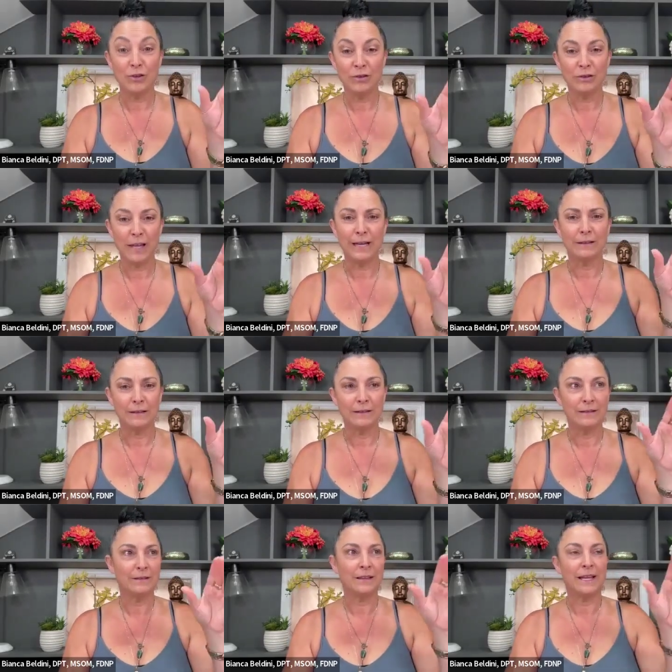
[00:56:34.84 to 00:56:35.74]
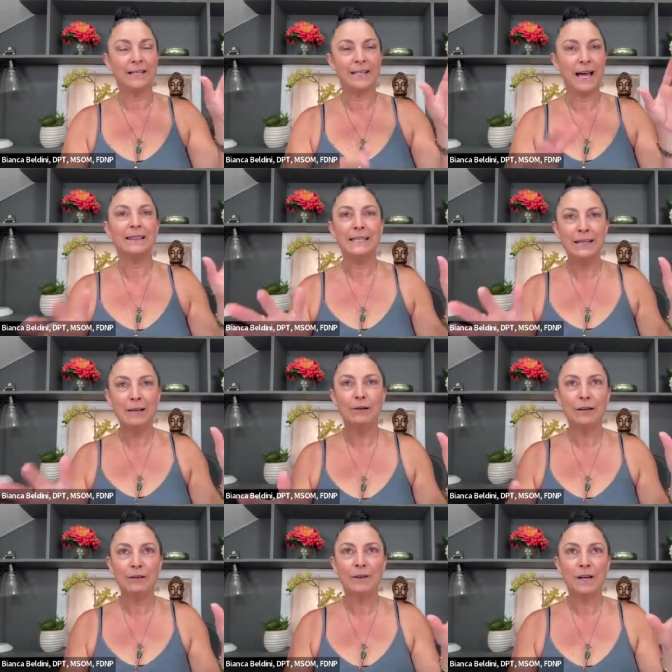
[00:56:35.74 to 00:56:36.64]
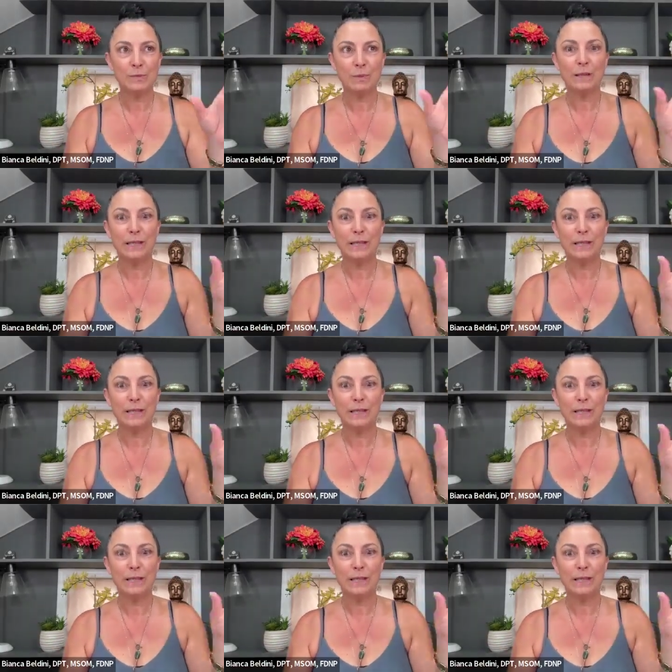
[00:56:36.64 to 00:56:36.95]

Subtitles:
And your like not legal advice,